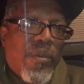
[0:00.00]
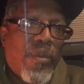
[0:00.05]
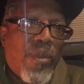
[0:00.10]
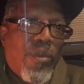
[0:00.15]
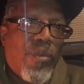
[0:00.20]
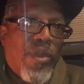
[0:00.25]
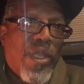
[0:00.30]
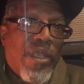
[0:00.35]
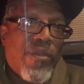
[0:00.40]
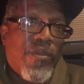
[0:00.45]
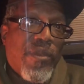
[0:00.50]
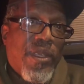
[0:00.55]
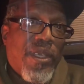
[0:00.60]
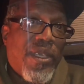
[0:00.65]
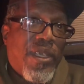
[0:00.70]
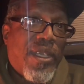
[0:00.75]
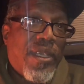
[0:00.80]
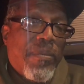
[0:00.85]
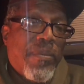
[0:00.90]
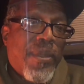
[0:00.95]
We write from the
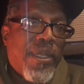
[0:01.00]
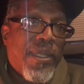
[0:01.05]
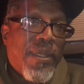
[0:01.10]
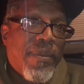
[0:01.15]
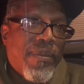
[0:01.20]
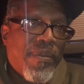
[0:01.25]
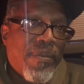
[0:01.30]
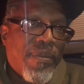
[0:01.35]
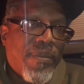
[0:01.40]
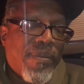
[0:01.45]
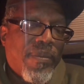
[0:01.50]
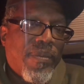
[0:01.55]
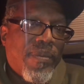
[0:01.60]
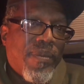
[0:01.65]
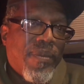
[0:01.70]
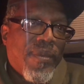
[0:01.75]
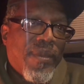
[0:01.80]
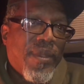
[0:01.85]
heart, man. You know